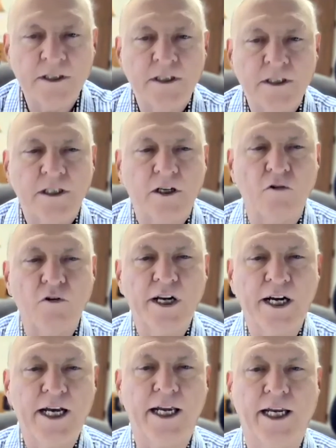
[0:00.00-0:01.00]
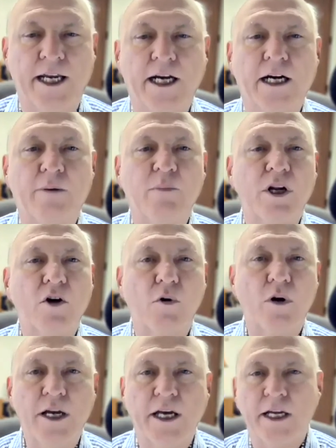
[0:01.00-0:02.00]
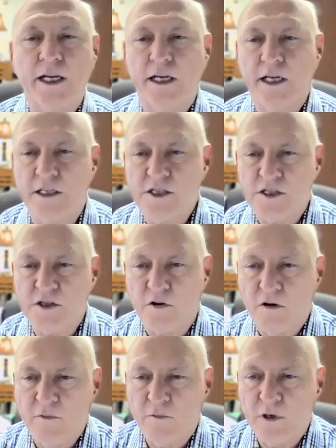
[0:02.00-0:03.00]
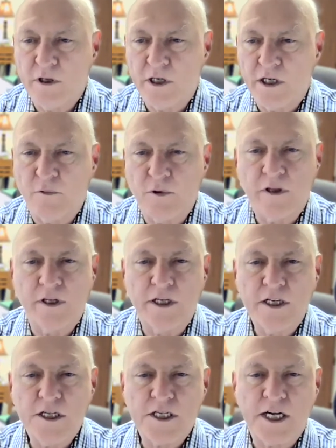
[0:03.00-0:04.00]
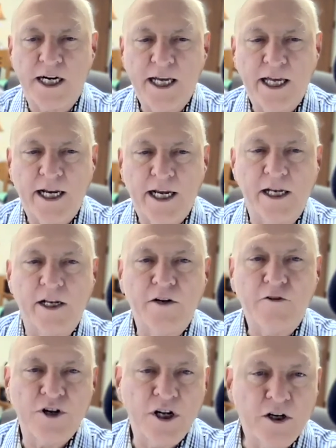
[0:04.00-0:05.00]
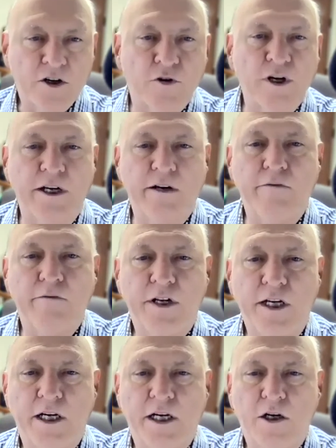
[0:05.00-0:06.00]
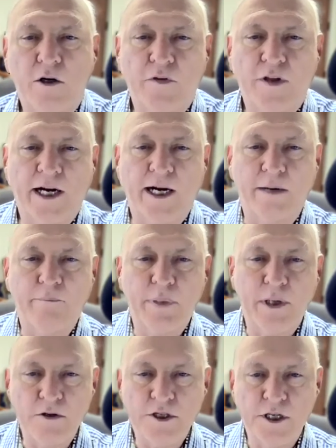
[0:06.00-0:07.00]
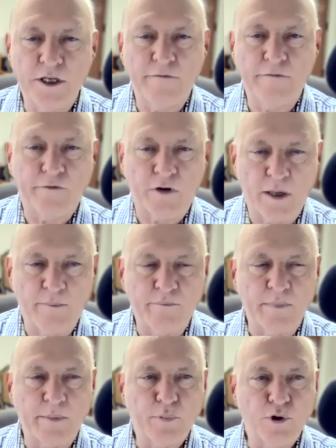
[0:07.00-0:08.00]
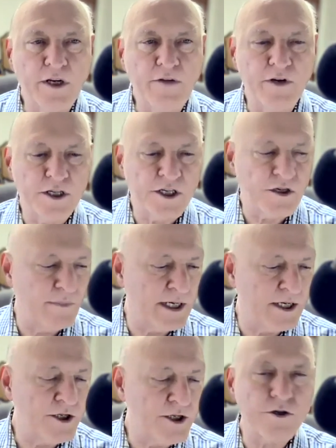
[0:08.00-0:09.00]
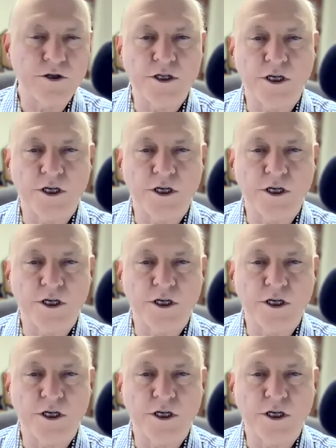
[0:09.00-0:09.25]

Okay, I'm going to go ahead and get started with this. I had an introductory video that I posted from previous semesters,